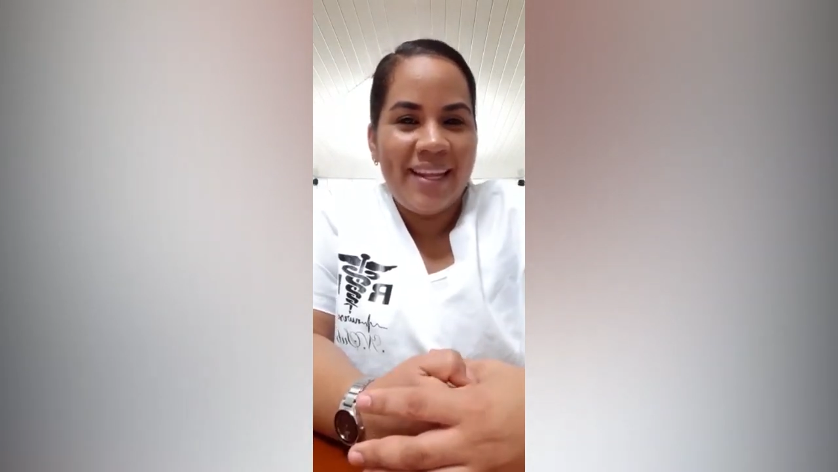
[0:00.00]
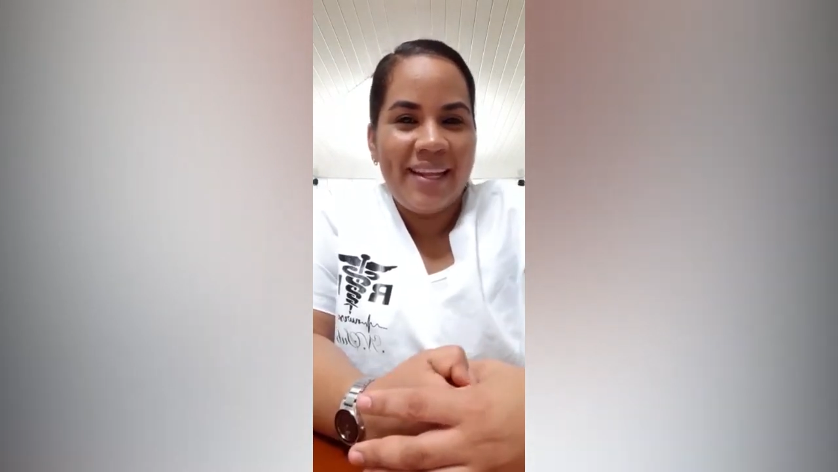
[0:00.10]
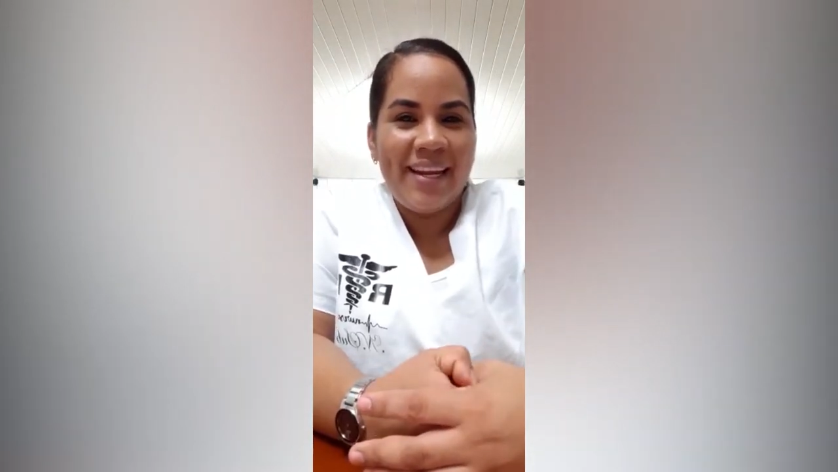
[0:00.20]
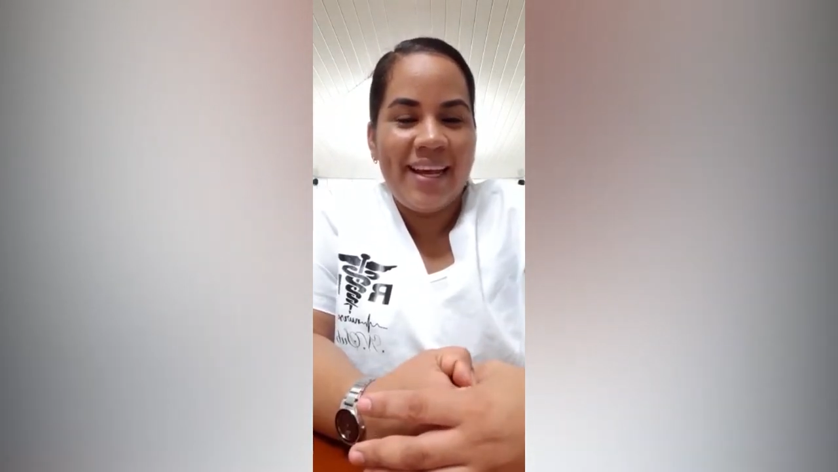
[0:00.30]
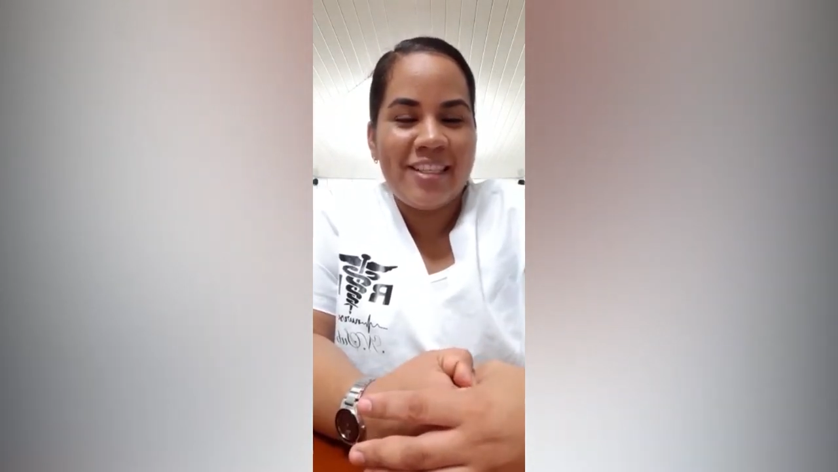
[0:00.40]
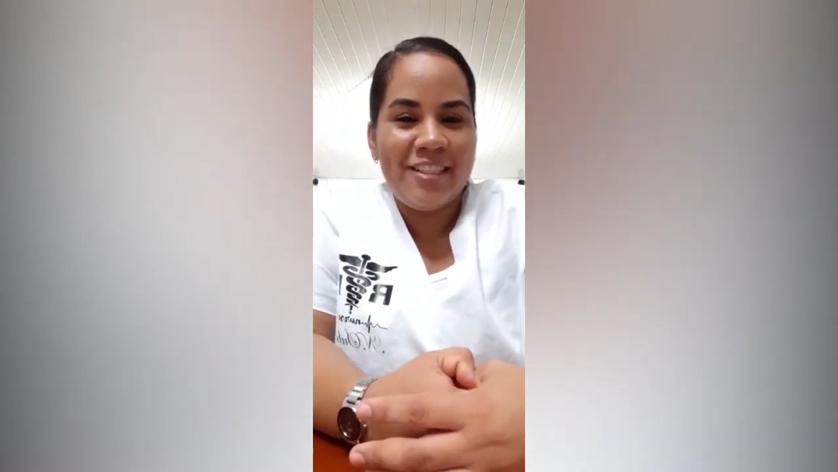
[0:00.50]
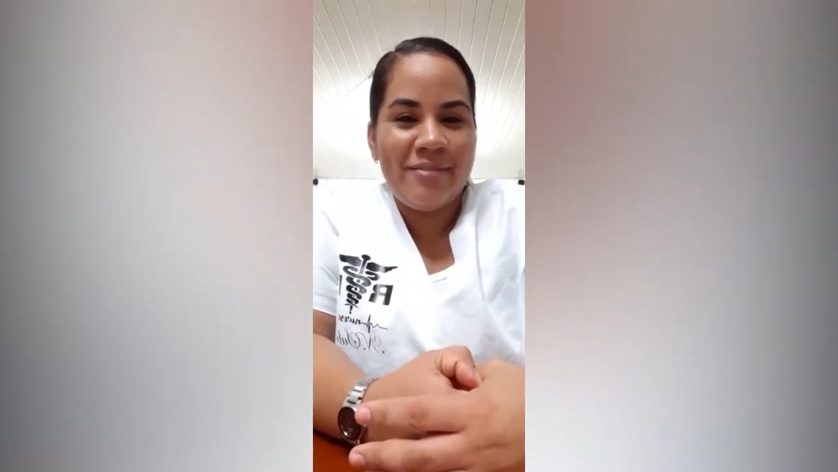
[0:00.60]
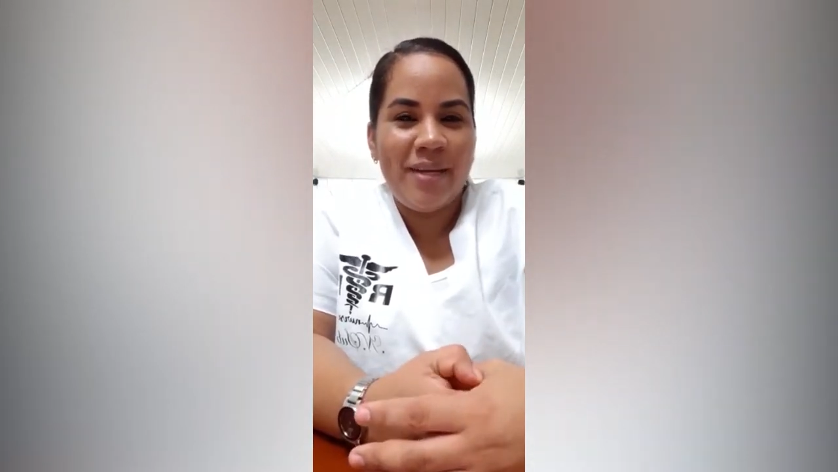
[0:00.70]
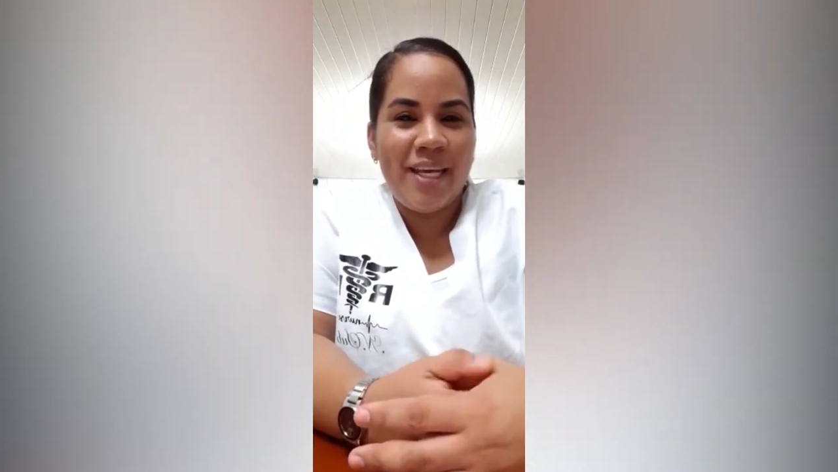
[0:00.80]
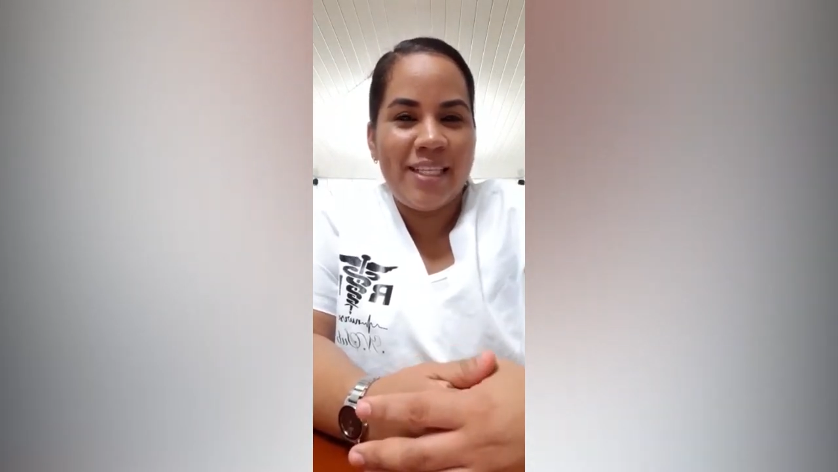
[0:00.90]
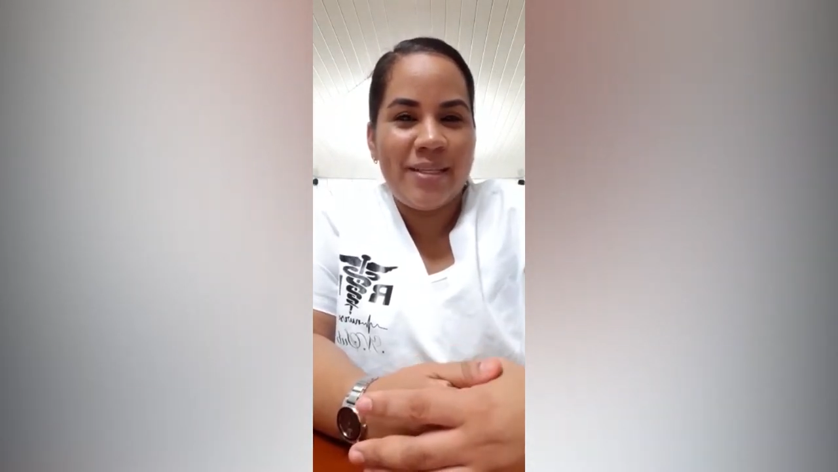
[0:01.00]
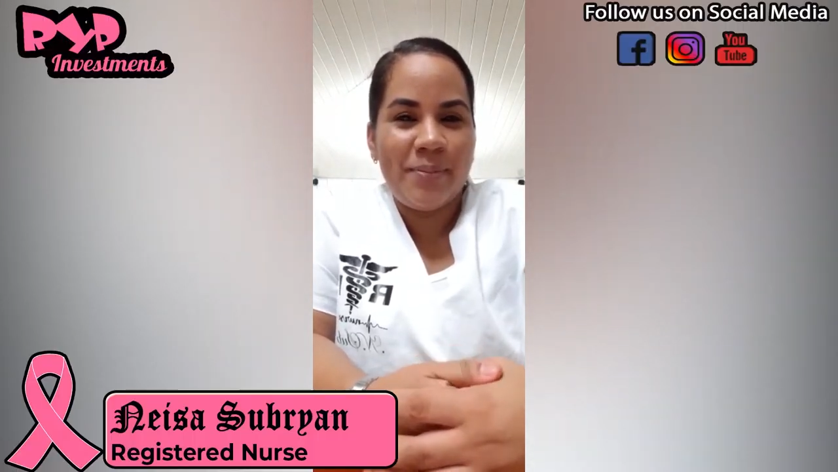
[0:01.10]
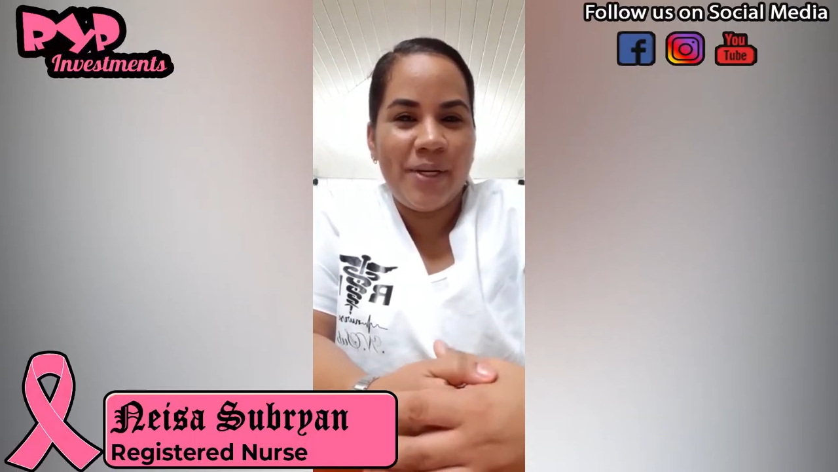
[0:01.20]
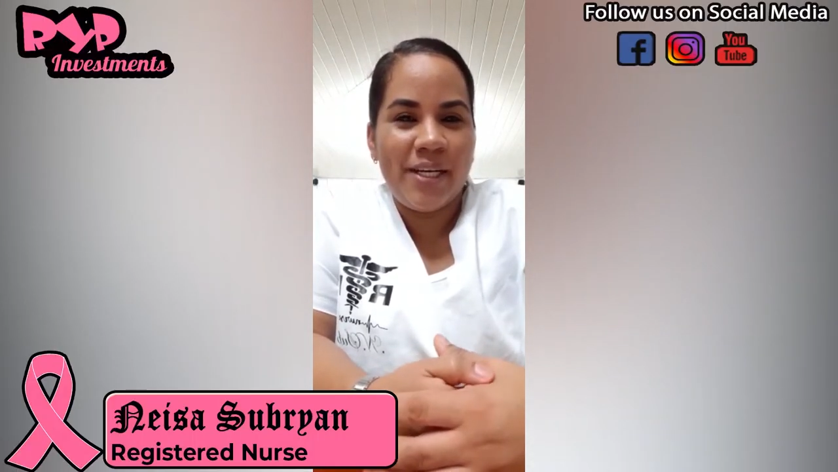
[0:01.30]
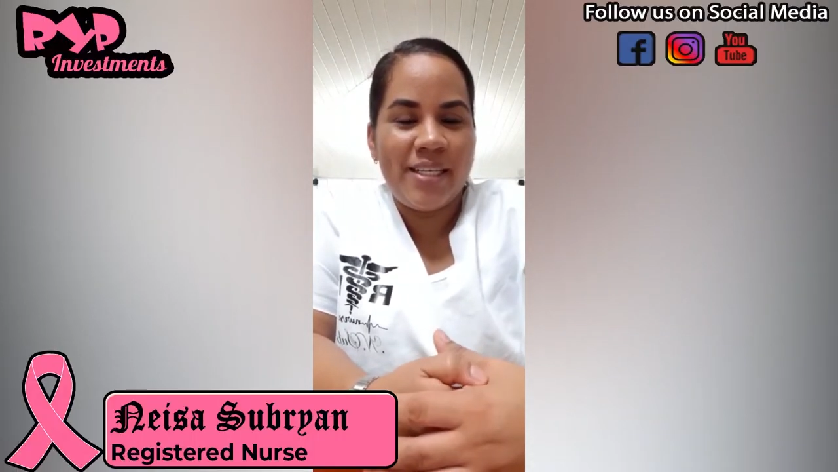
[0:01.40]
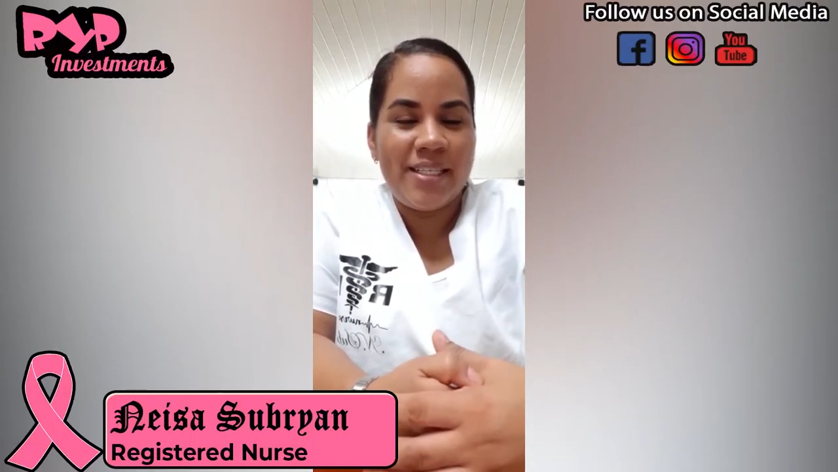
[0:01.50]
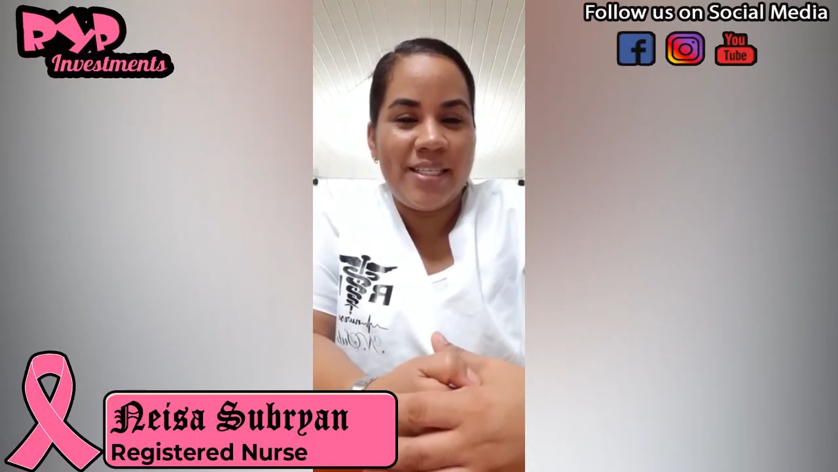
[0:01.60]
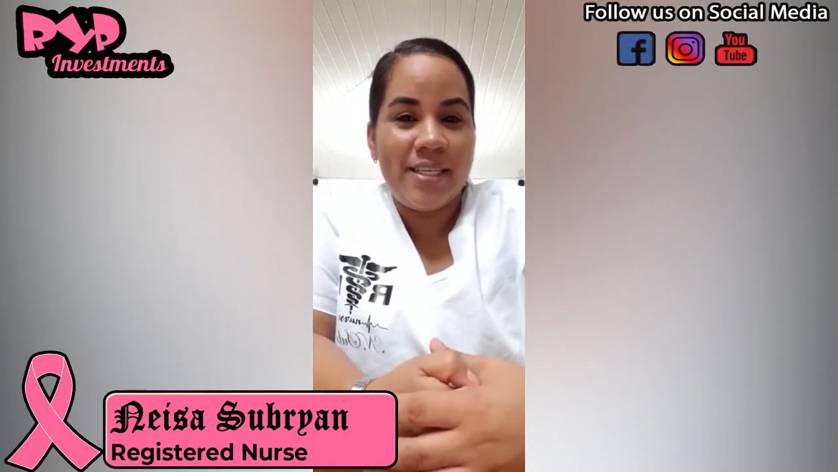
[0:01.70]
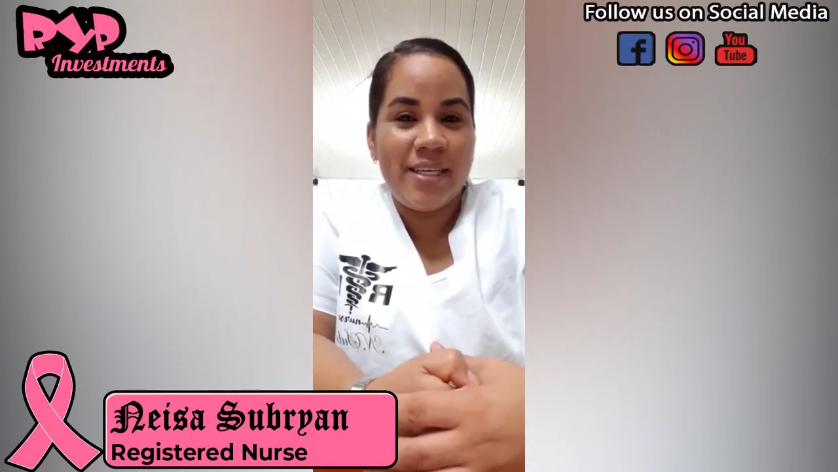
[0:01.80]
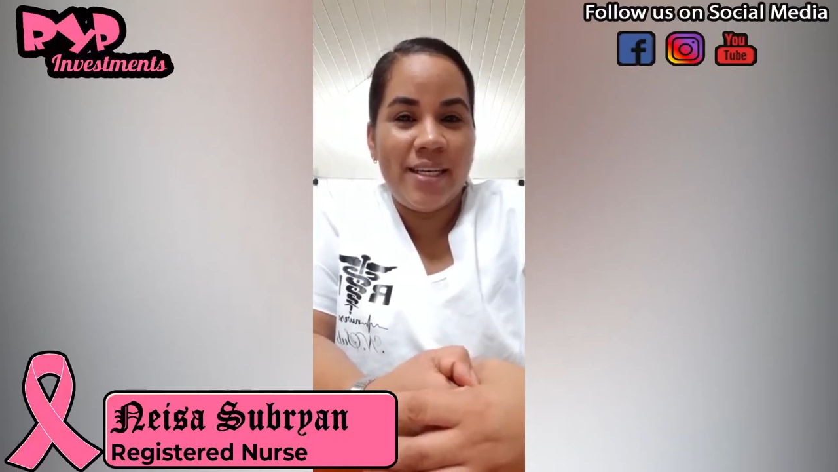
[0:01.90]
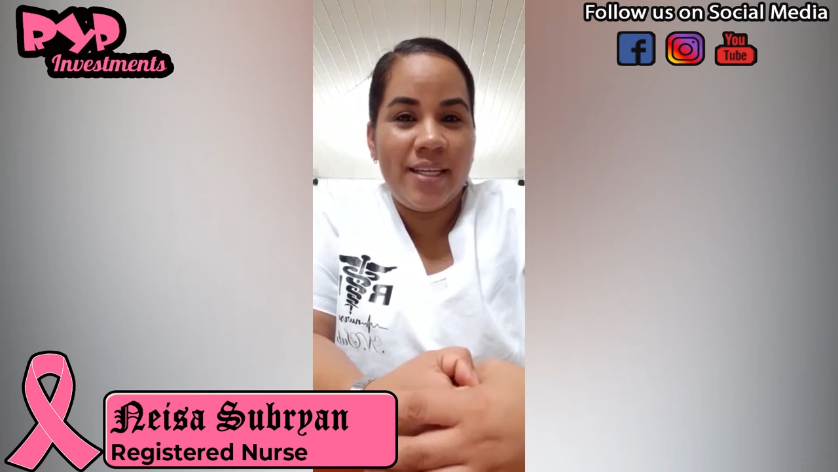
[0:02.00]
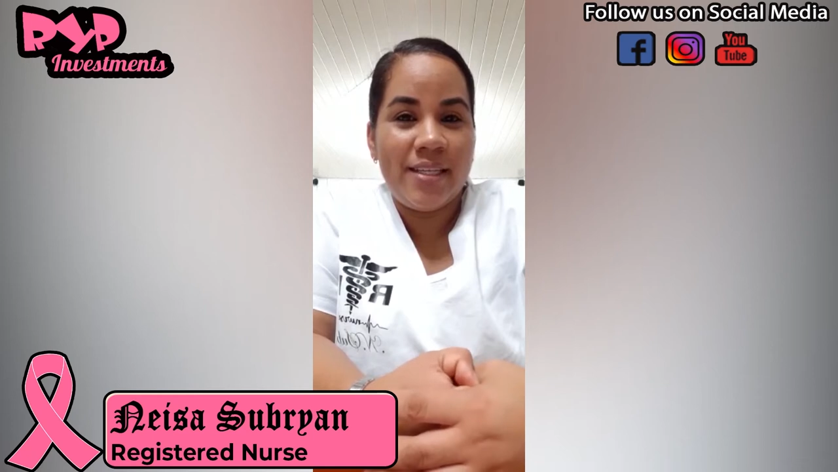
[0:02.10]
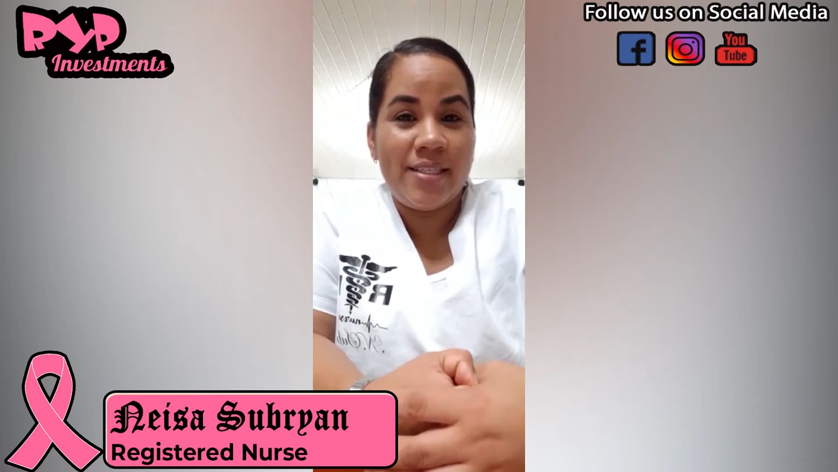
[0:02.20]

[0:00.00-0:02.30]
that actually makes a person